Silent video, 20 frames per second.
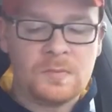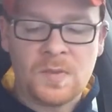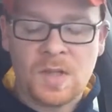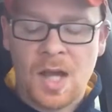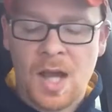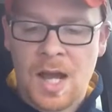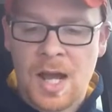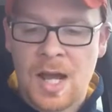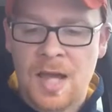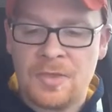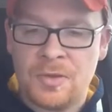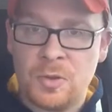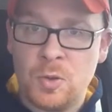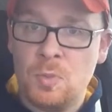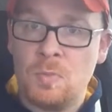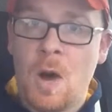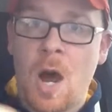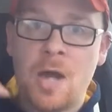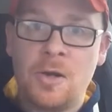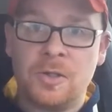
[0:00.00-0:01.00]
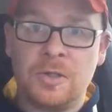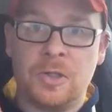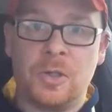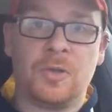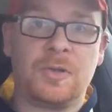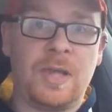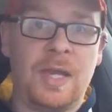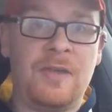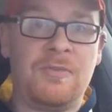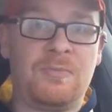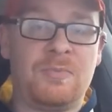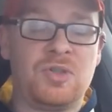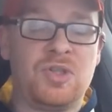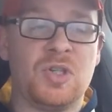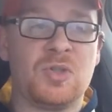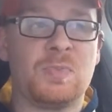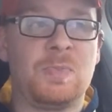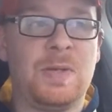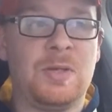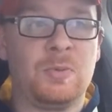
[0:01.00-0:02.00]
the new model year. They've
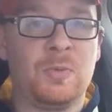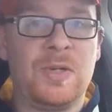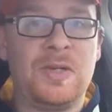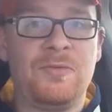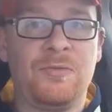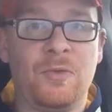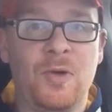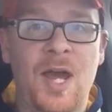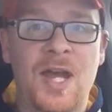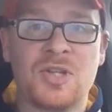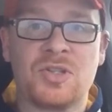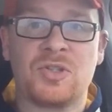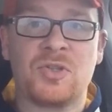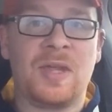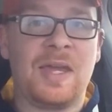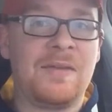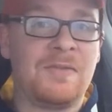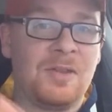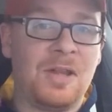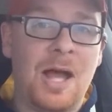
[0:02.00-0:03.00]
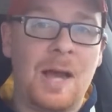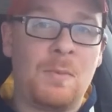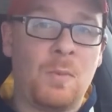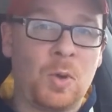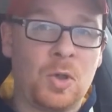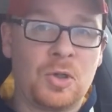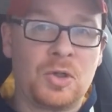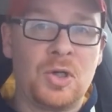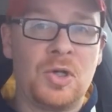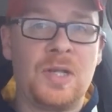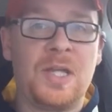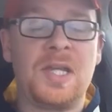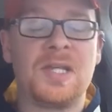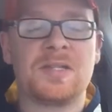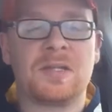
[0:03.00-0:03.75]
just been refreshed, so they have a lot more goodies